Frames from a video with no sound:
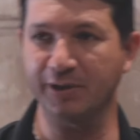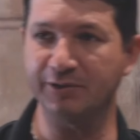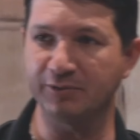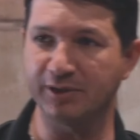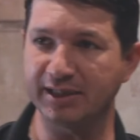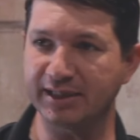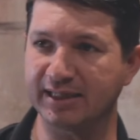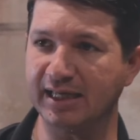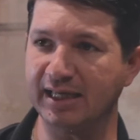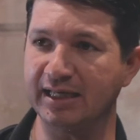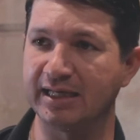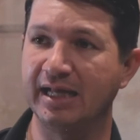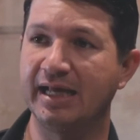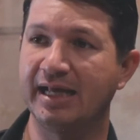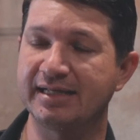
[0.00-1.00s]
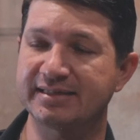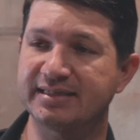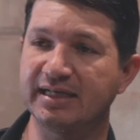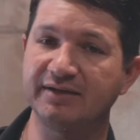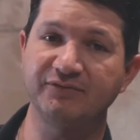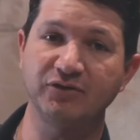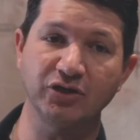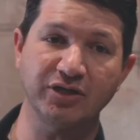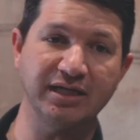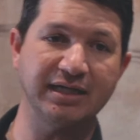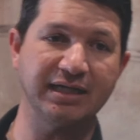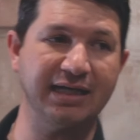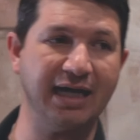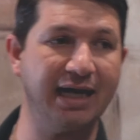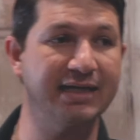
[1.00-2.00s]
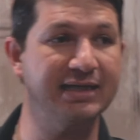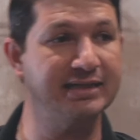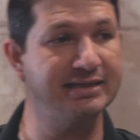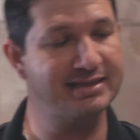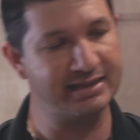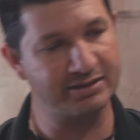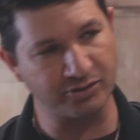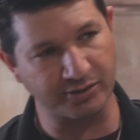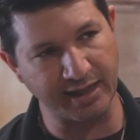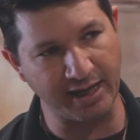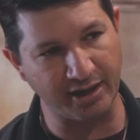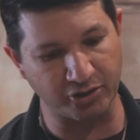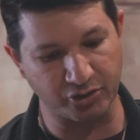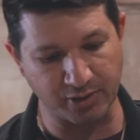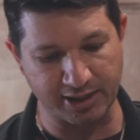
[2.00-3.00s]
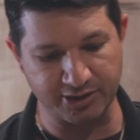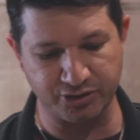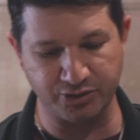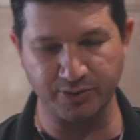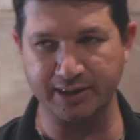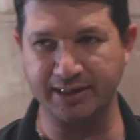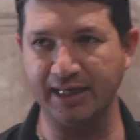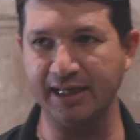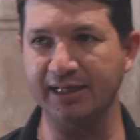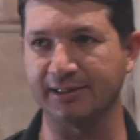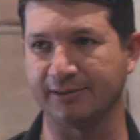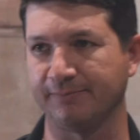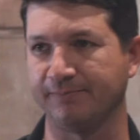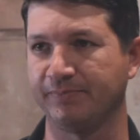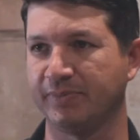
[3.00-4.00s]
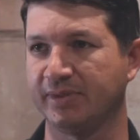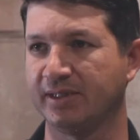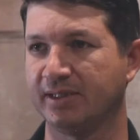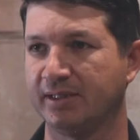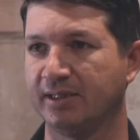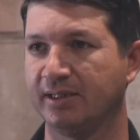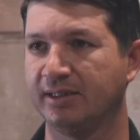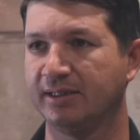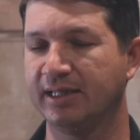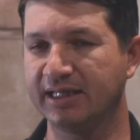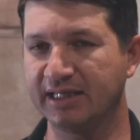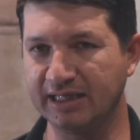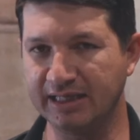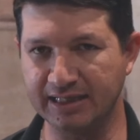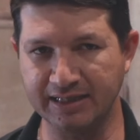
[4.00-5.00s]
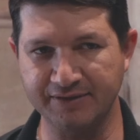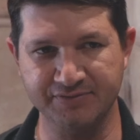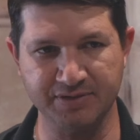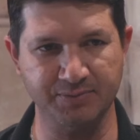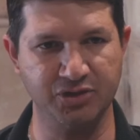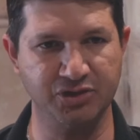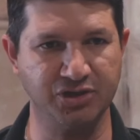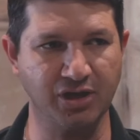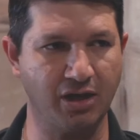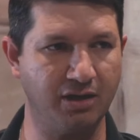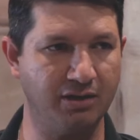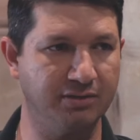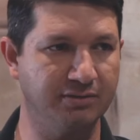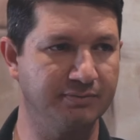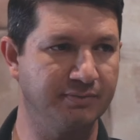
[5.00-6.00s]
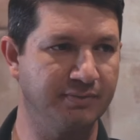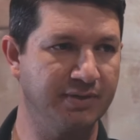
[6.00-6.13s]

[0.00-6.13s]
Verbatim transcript: We want a king. Instead of looking to God, and He says, Okay, I'll grant you a king. He gives them Saul.